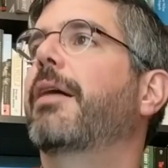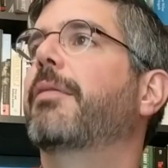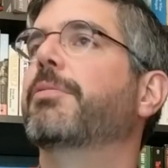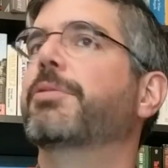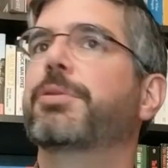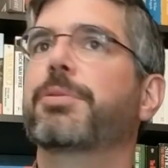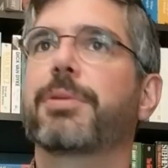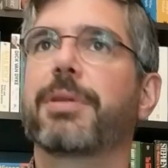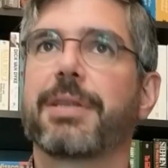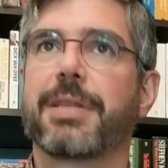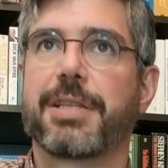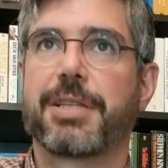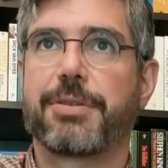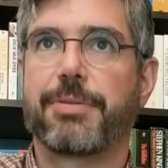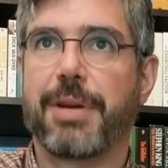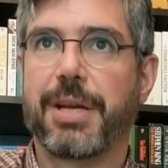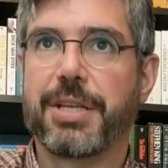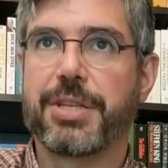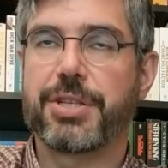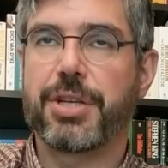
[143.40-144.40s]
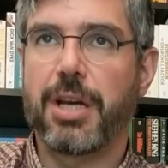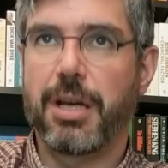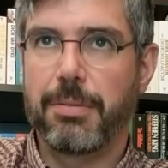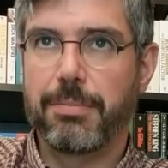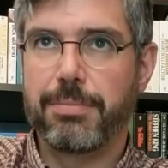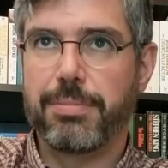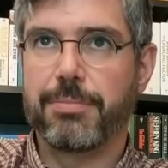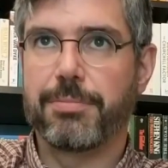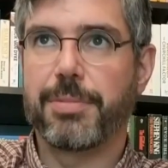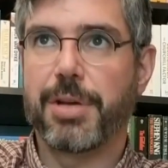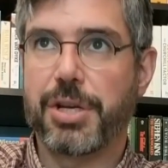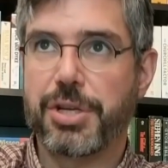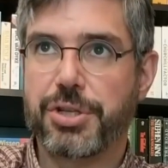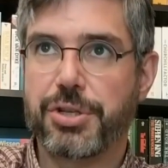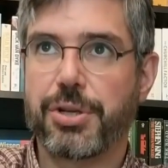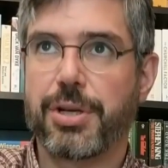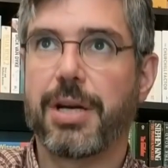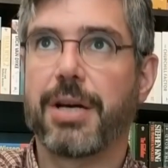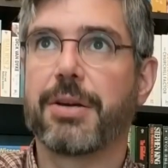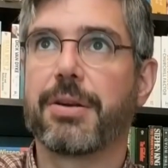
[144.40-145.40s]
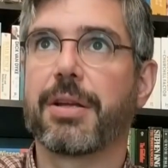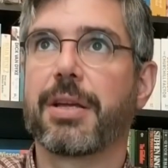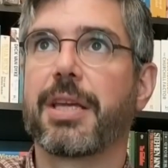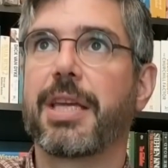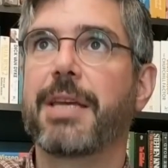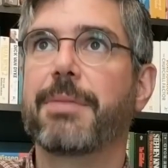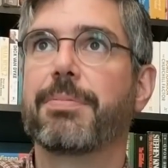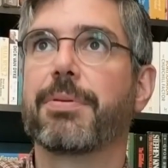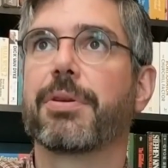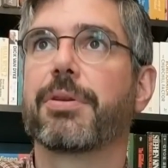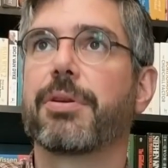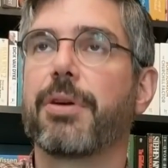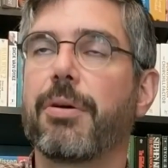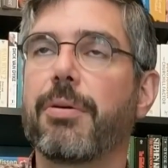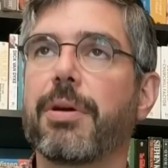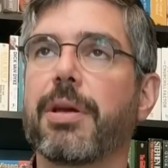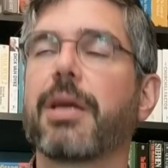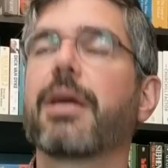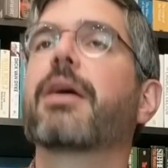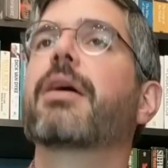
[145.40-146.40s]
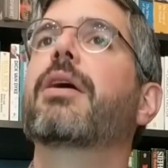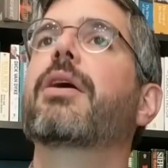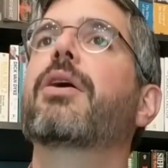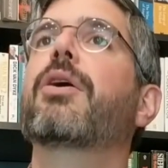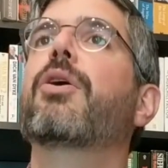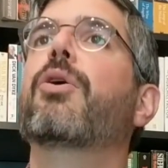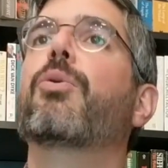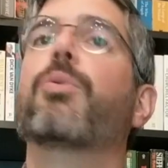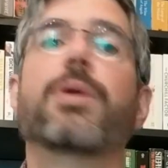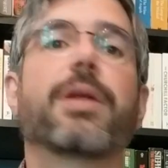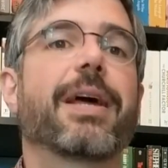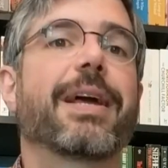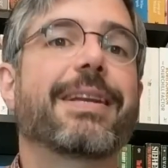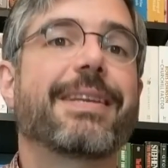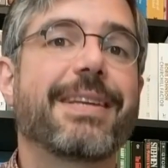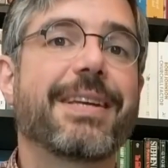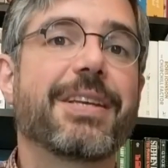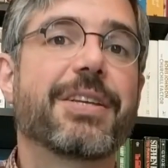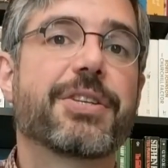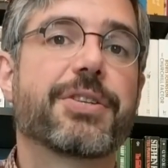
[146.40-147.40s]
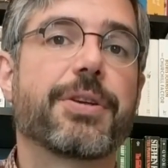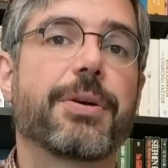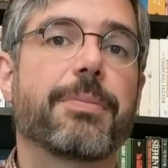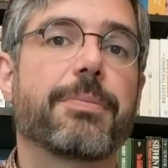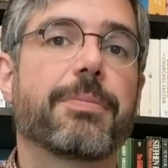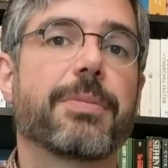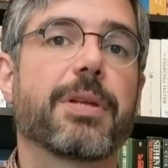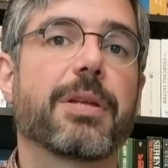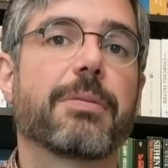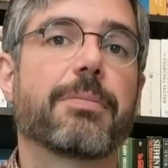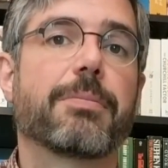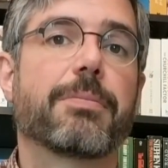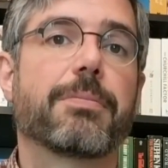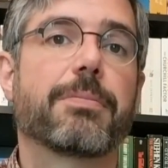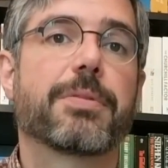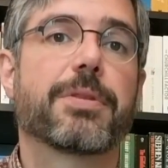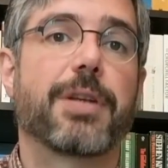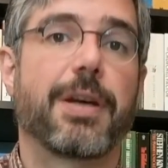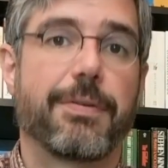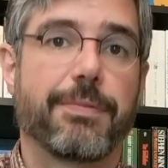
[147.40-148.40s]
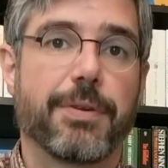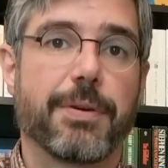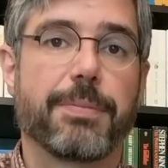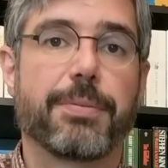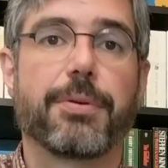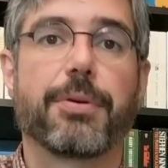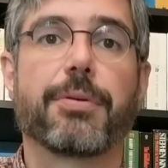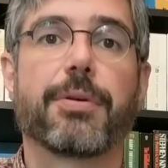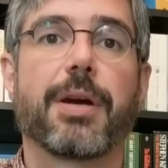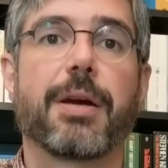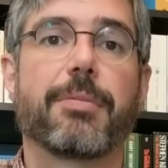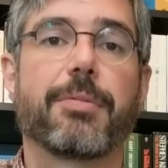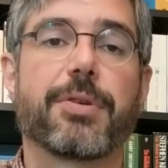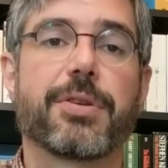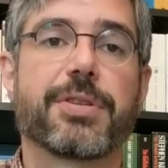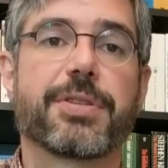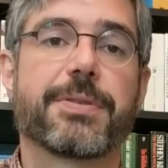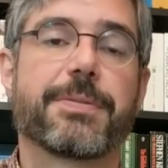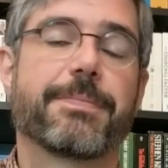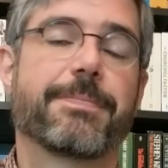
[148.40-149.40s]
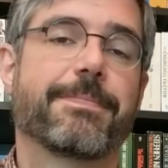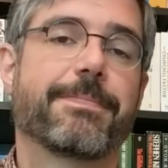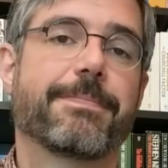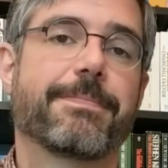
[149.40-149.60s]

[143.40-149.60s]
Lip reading: I'm doing this great job, not sure how to keep it going, when I teach some software programmers.